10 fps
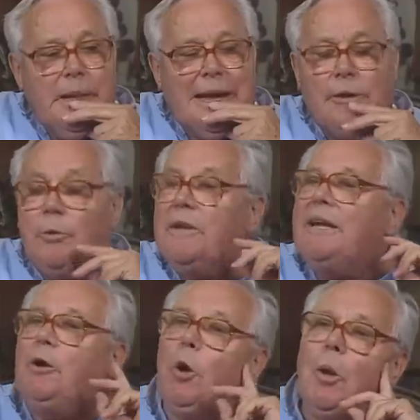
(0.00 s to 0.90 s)
I don't
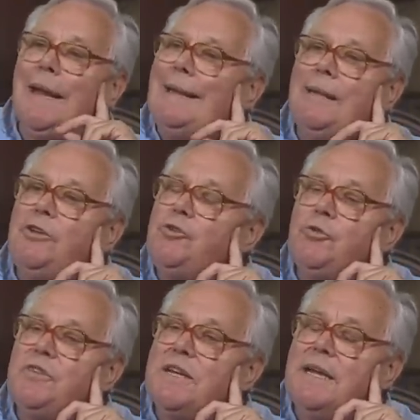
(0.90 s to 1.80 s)
recall any
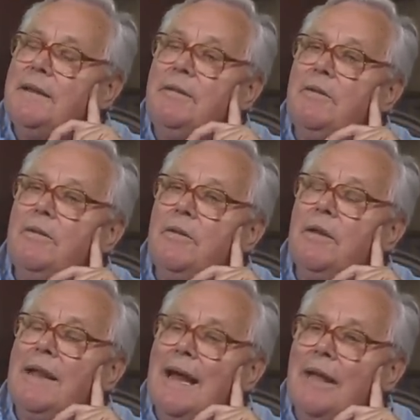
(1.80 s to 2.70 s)
Jews in the
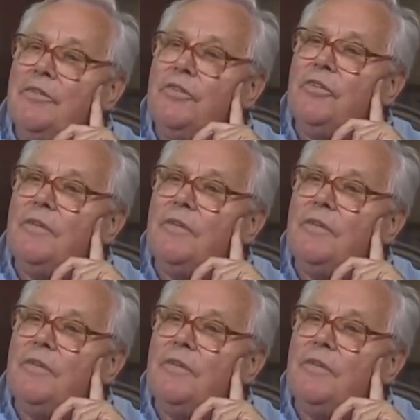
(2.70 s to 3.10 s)
last,